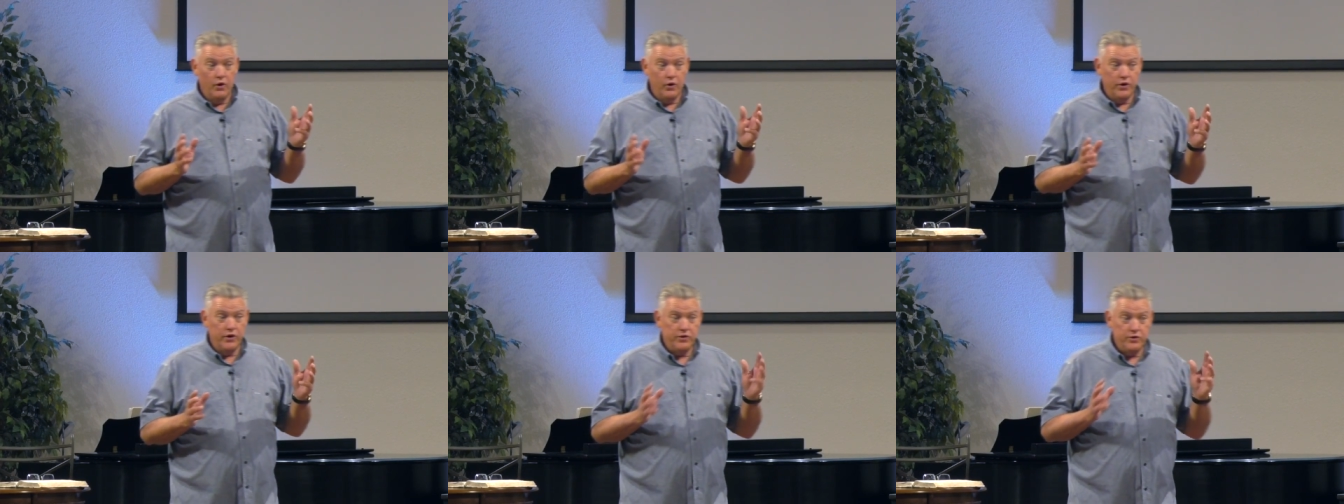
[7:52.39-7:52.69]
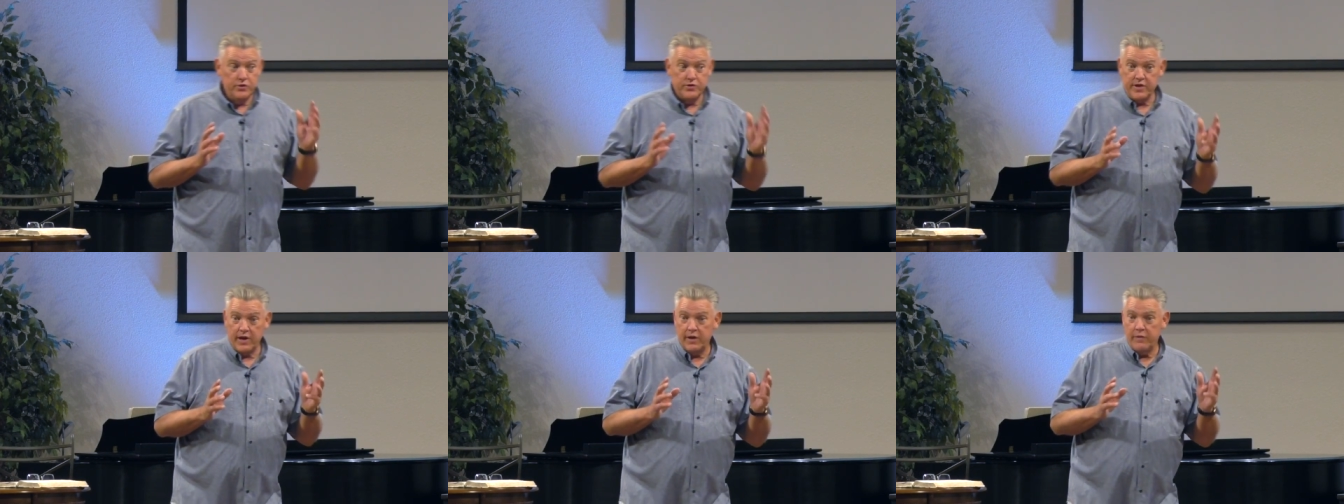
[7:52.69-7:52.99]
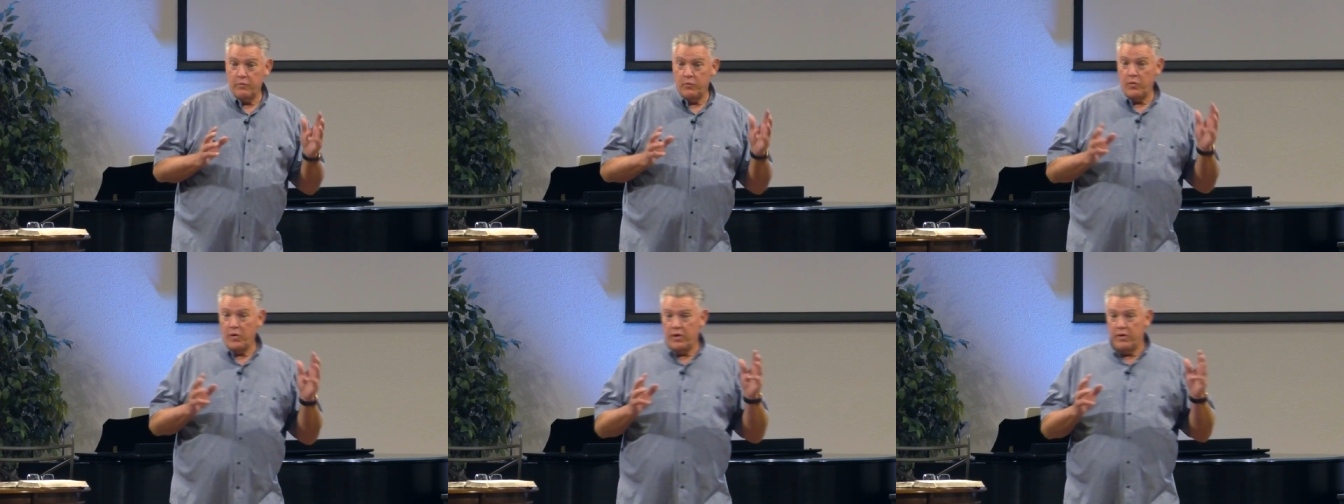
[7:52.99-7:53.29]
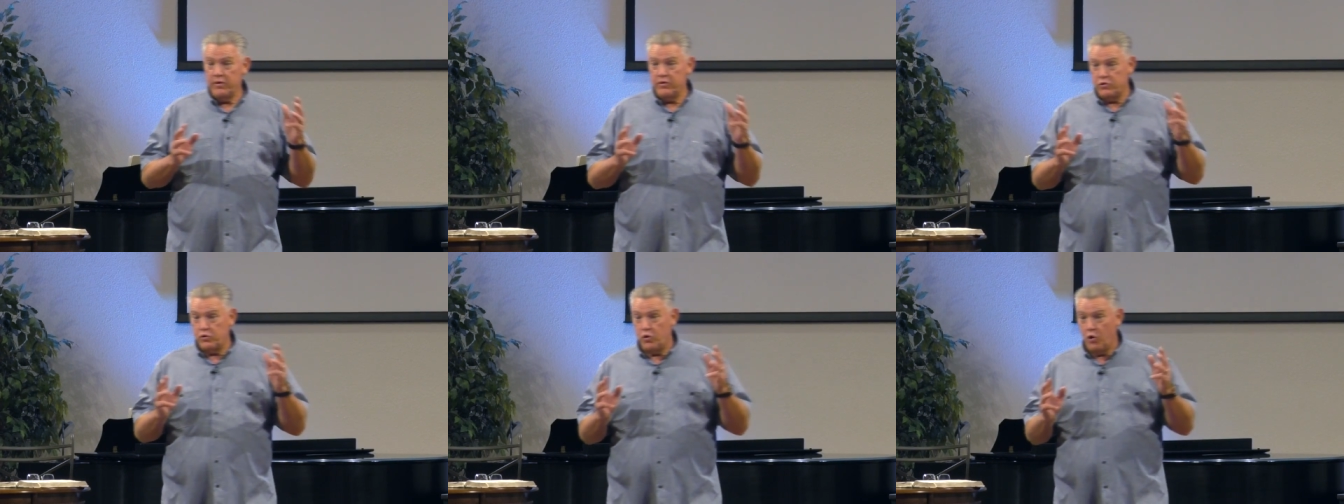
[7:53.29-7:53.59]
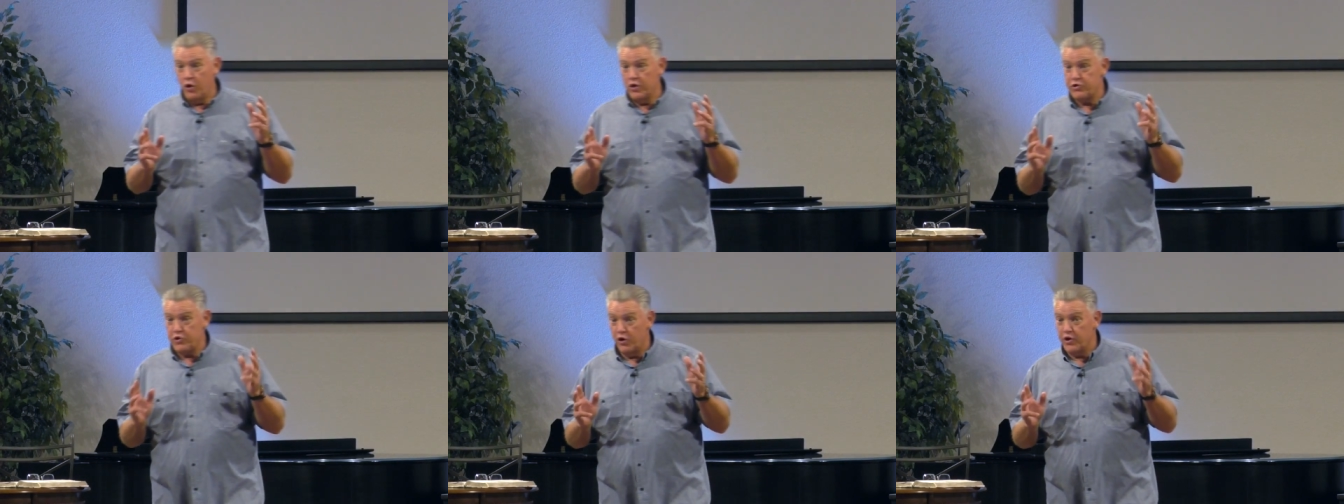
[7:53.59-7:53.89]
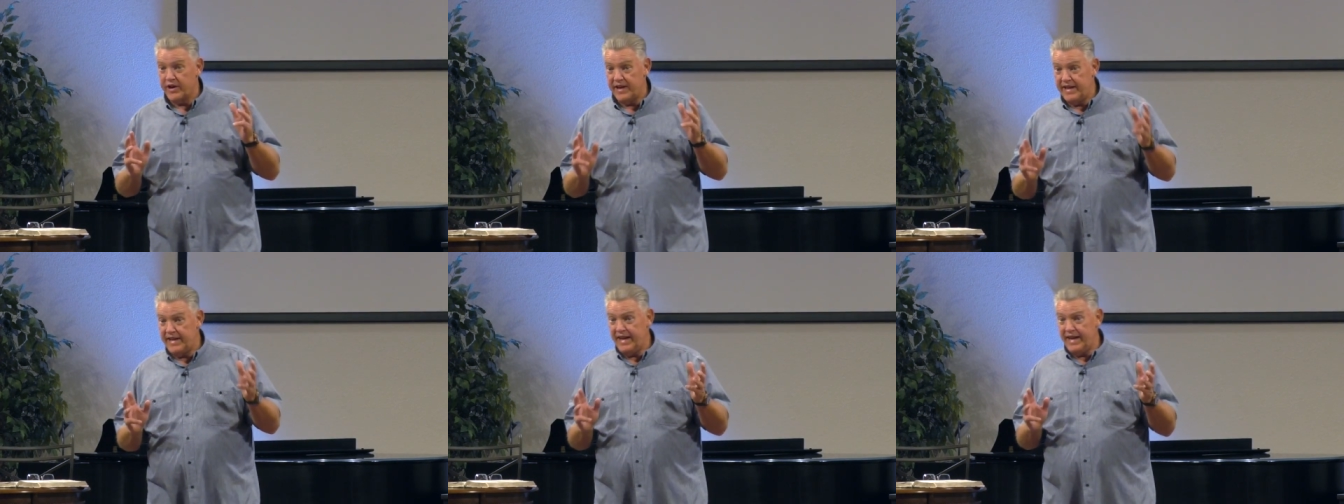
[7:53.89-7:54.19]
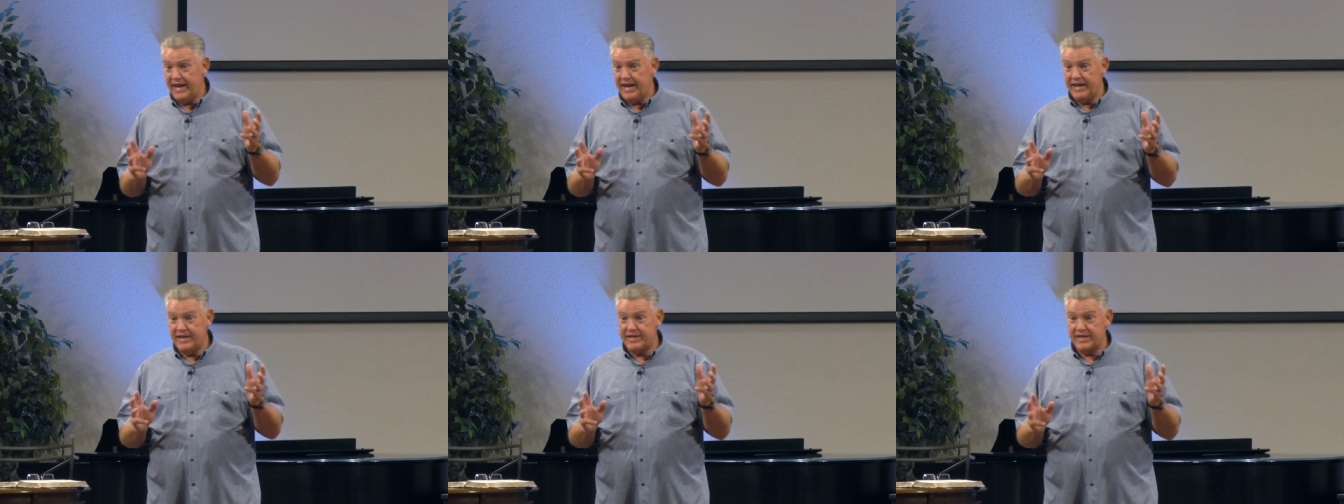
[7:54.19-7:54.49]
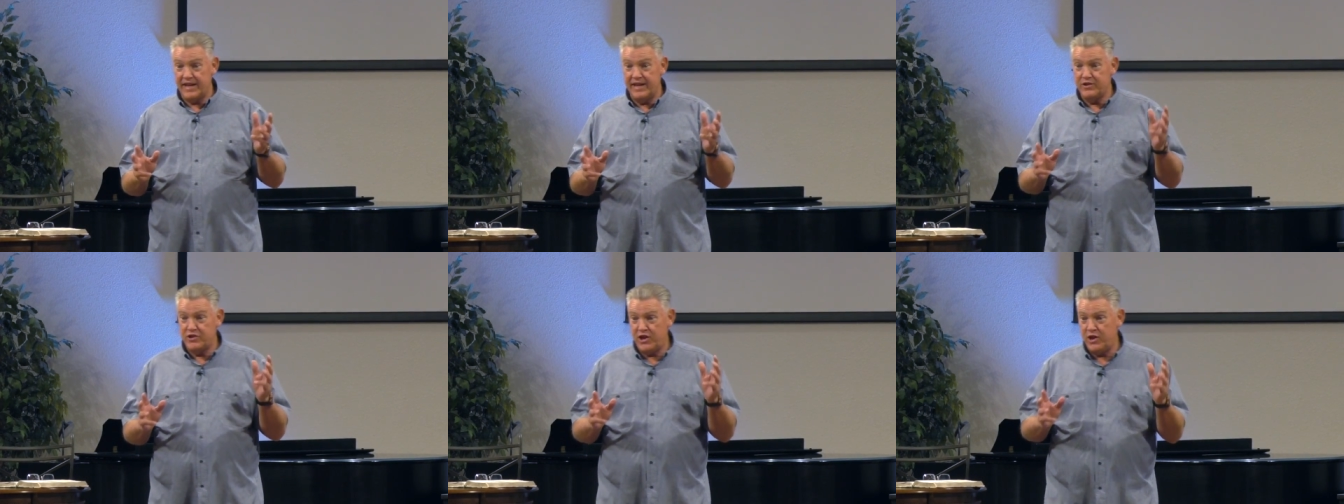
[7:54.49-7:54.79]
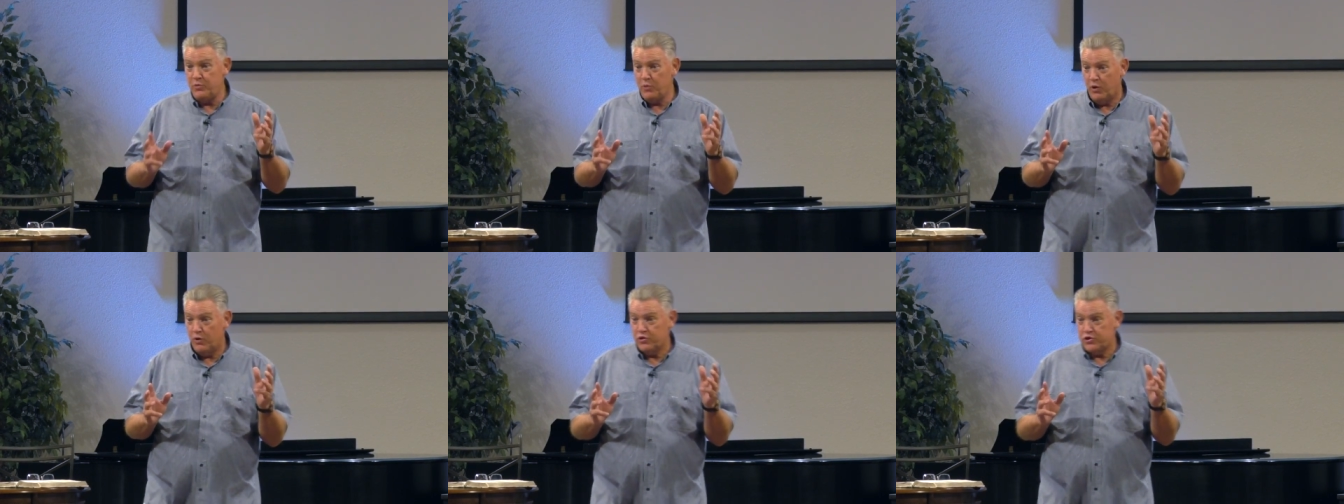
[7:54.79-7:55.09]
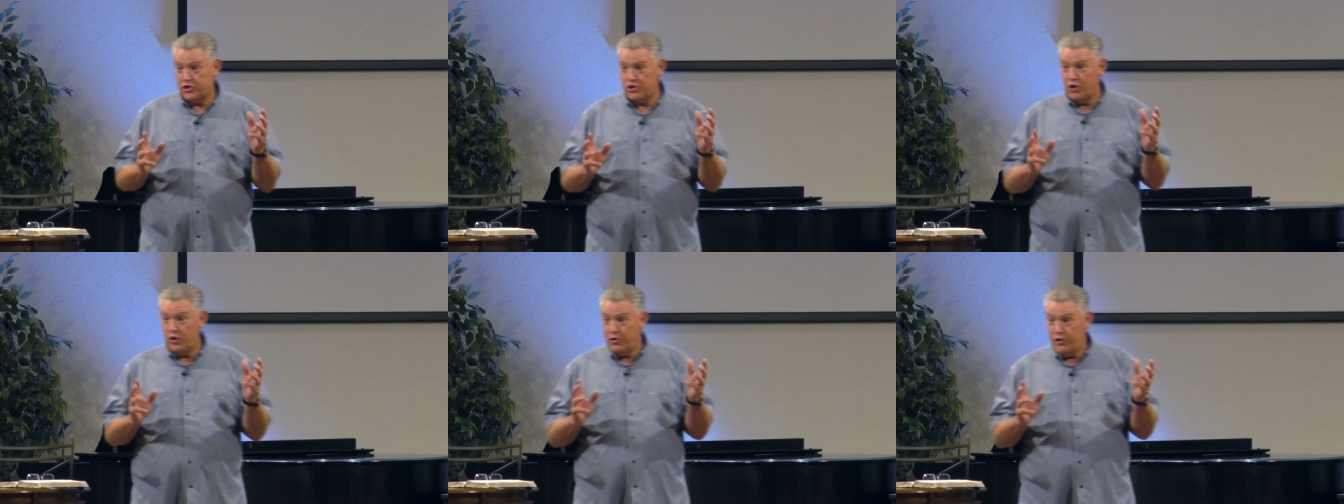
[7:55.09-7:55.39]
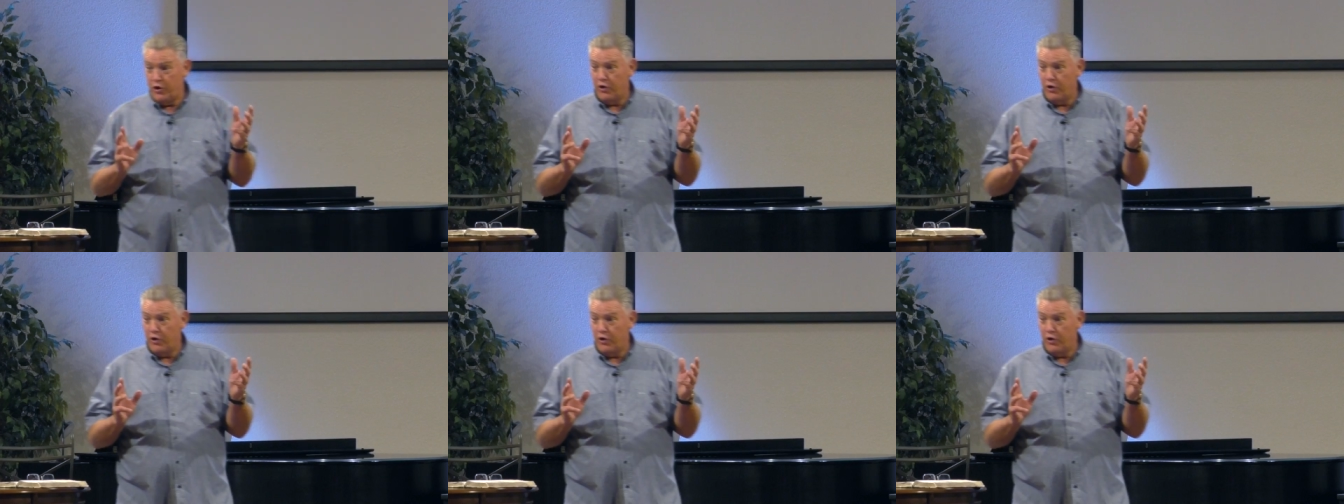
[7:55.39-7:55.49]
or you do something towards her kids and she will show,